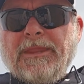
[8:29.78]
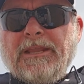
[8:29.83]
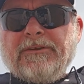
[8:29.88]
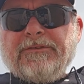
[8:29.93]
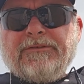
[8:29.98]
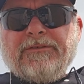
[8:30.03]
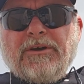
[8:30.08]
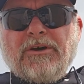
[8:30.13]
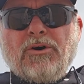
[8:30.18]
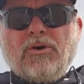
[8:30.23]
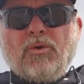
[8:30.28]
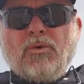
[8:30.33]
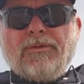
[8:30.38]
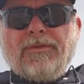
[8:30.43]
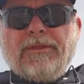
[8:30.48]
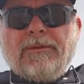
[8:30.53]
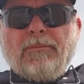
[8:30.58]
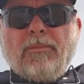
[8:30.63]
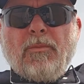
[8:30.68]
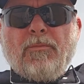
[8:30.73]
So
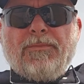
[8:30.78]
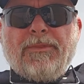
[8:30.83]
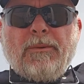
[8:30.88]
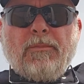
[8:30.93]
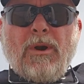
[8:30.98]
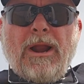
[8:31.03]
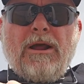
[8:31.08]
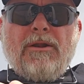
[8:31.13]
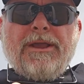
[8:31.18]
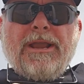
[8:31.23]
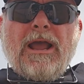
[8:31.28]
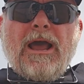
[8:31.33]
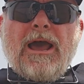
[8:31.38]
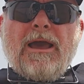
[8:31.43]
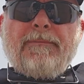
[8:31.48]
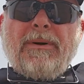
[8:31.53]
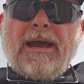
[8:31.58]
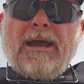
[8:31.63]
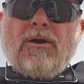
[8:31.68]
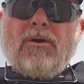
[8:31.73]
the Browning
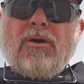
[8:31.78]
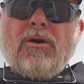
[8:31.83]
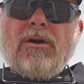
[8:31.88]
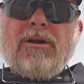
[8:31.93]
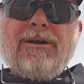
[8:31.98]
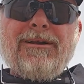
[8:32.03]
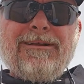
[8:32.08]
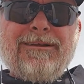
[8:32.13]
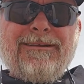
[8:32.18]
High Power,